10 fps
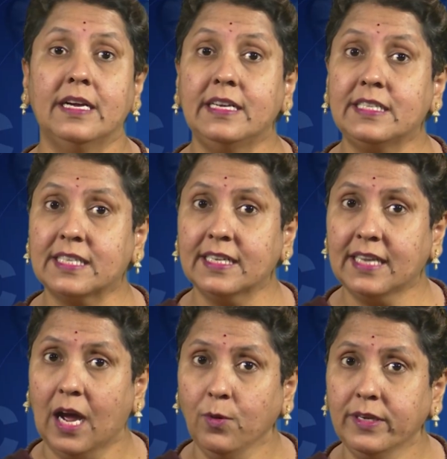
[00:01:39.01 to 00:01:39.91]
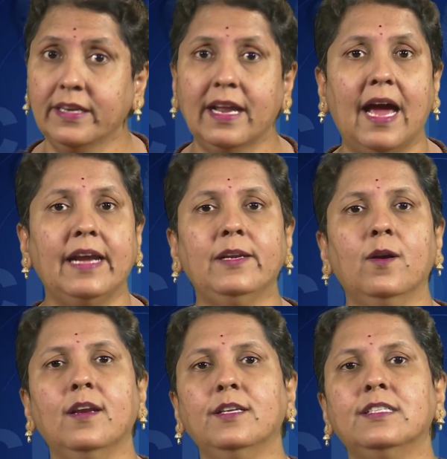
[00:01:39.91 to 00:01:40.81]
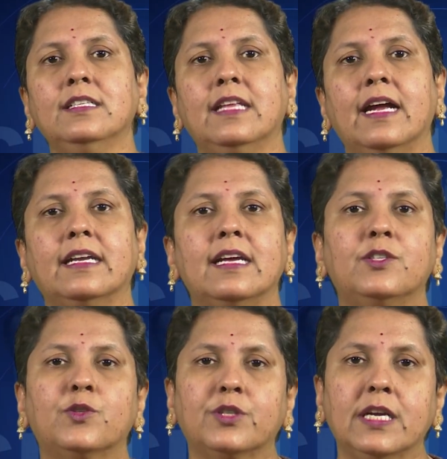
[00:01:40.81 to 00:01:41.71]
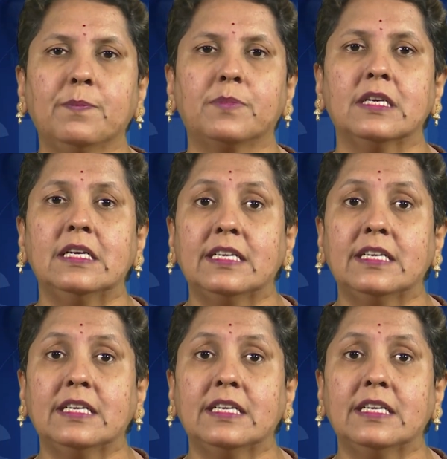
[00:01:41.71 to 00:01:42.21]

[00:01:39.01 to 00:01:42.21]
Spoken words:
It set out an ideology that has shaped